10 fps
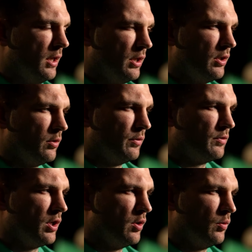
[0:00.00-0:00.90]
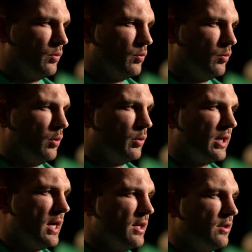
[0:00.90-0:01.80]
you know we've shown what we
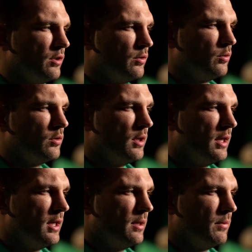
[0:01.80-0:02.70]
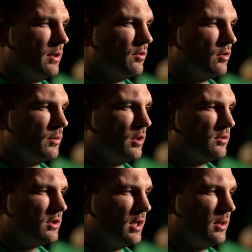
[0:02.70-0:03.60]
can do um, in some of
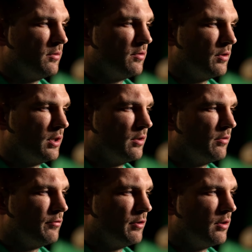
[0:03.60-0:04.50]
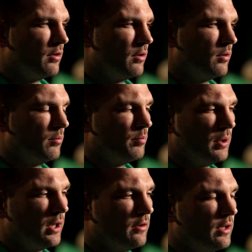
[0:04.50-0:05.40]
those games for for
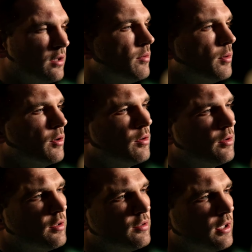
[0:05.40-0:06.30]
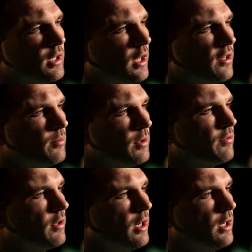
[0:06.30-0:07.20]
periods, but certainly hasn't been
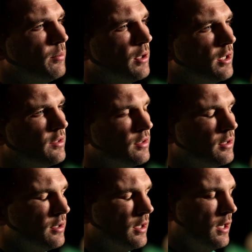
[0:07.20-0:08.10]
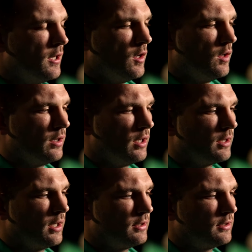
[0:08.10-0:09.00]
for 80 minutes. And I think
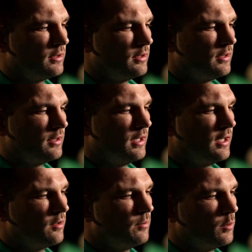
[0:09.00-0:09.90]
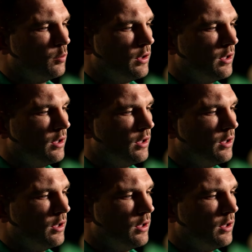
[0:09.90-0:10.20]
that's that's something we